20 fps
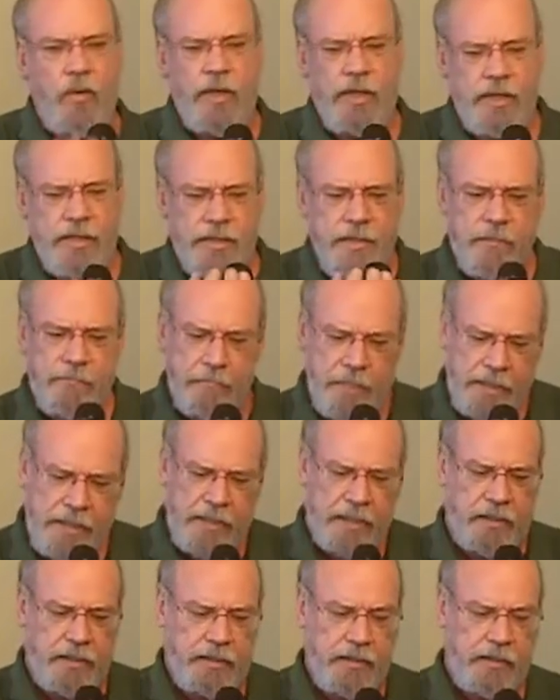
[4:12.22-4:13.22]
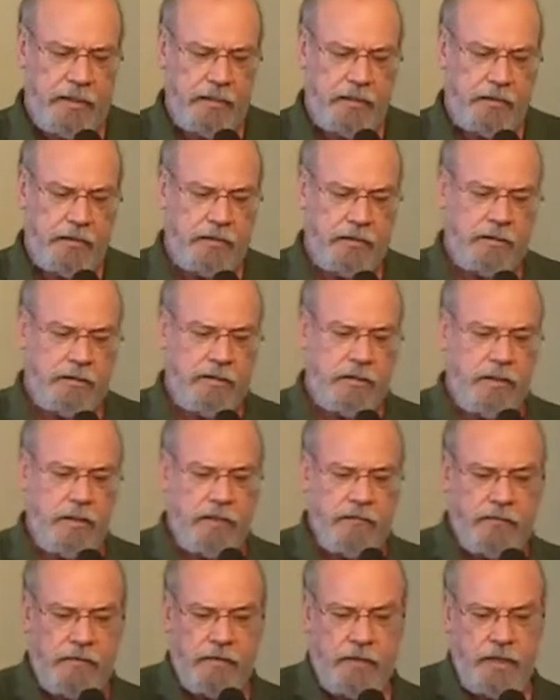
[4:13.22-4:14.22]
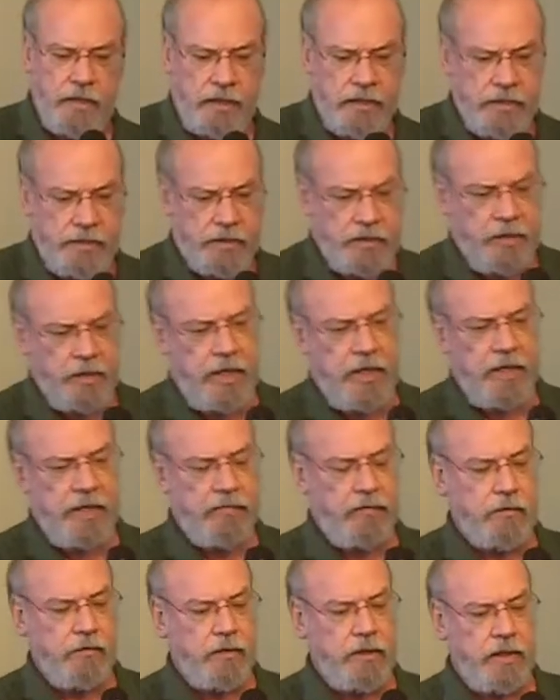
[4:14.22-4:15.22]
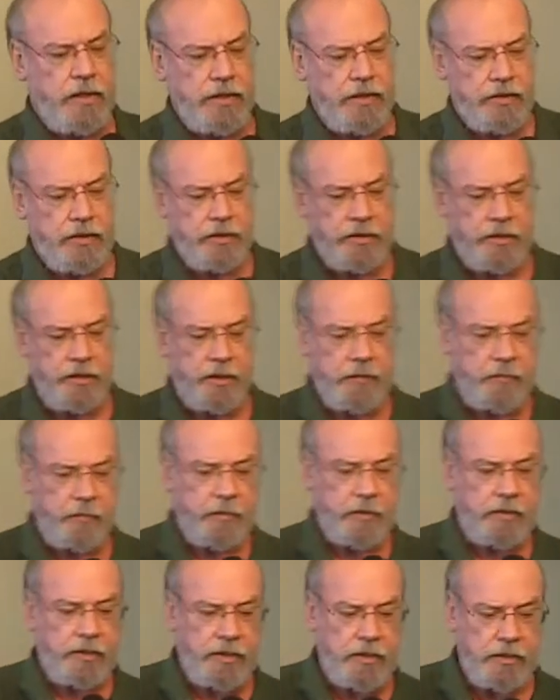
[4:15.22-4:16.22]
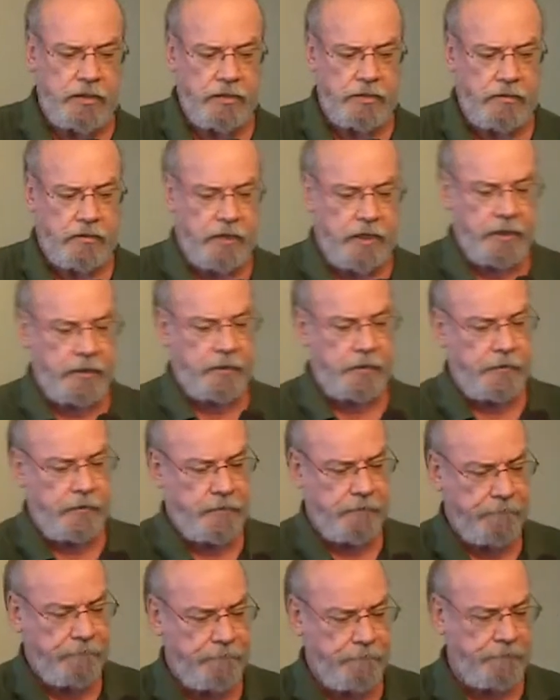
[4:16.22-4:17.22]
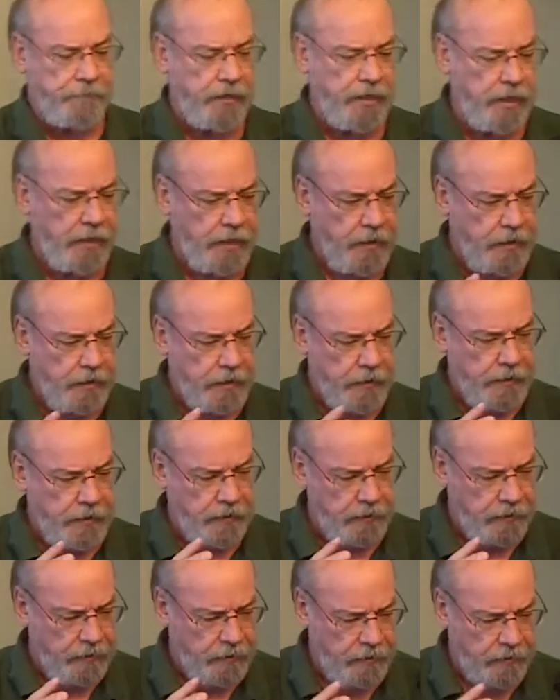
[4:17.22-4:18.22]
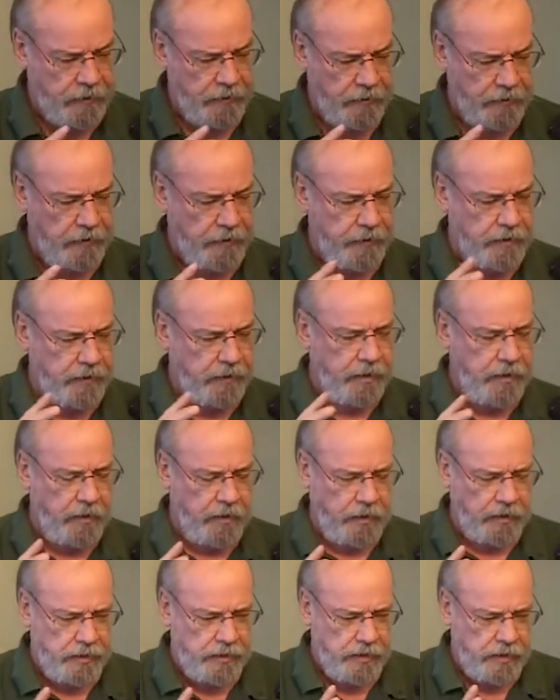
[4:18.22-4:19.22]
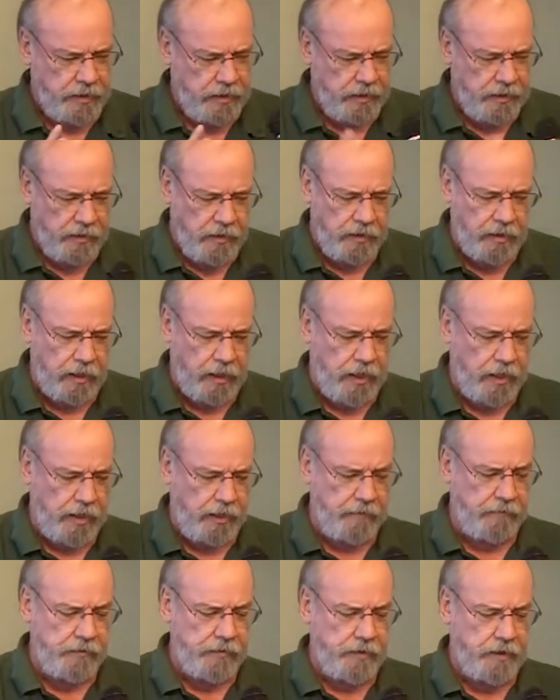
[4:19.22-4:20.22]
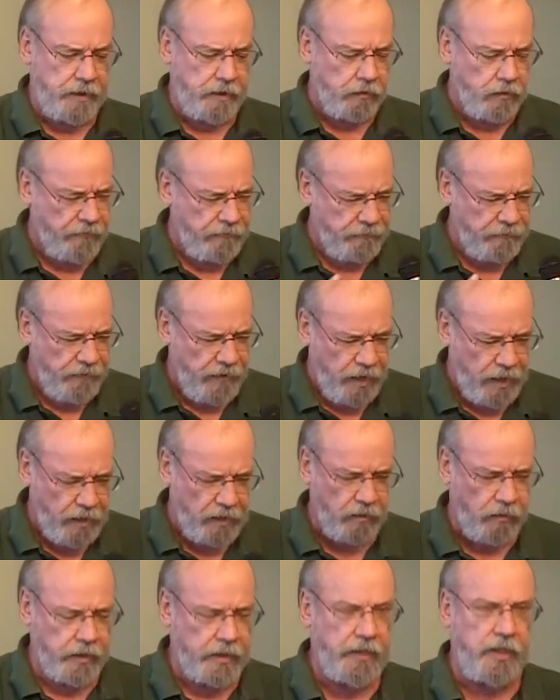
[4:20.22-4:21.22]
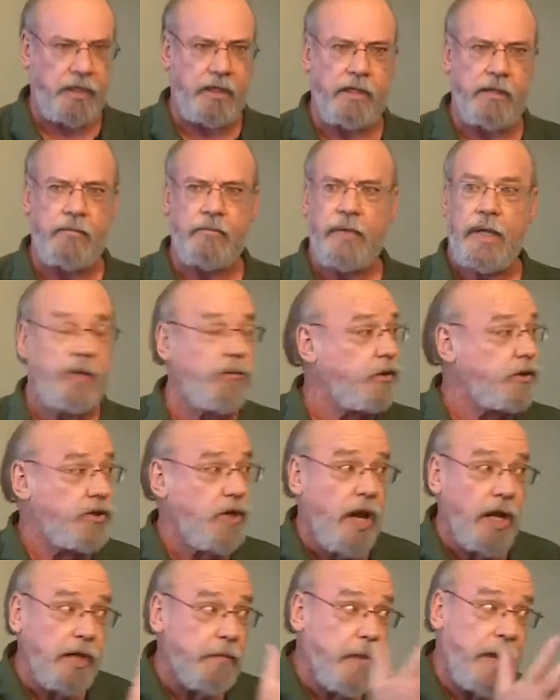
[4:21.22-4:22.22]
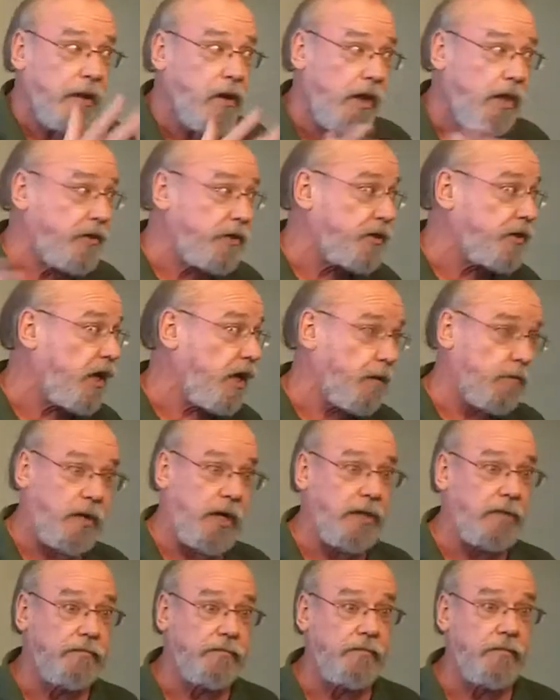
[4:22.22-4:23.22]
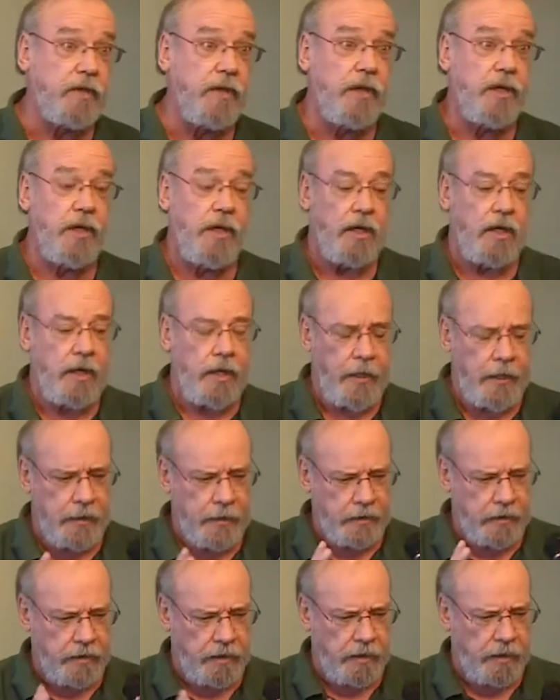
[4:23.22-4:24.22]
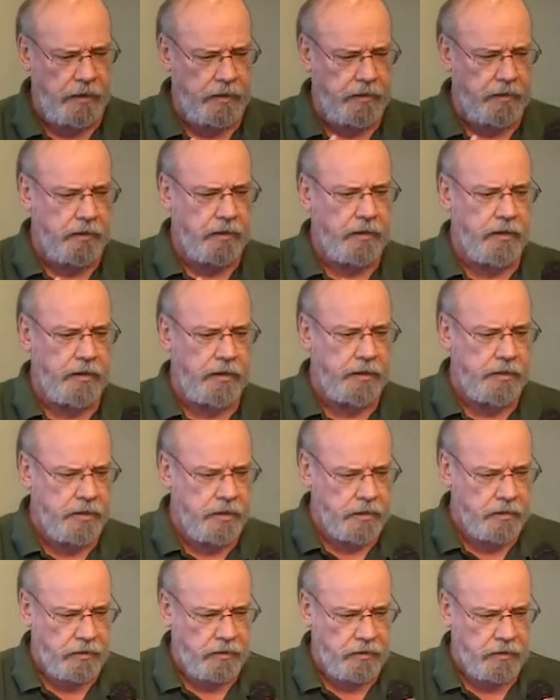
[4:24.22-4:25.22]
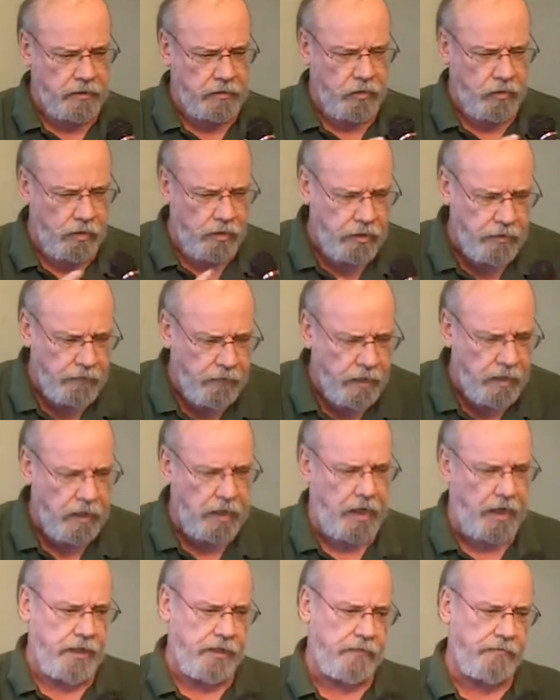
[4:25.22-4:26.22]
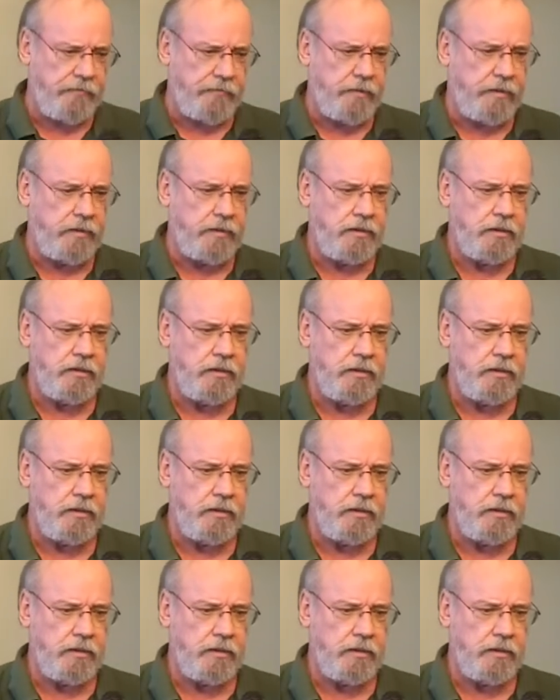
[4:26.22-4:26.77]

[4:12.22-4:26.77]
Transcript: what does it mean for us to have a relationship with Jesus Christ and that he's in our lives and we're following him, like we talk about all the time, right? And he's the Lord of our life.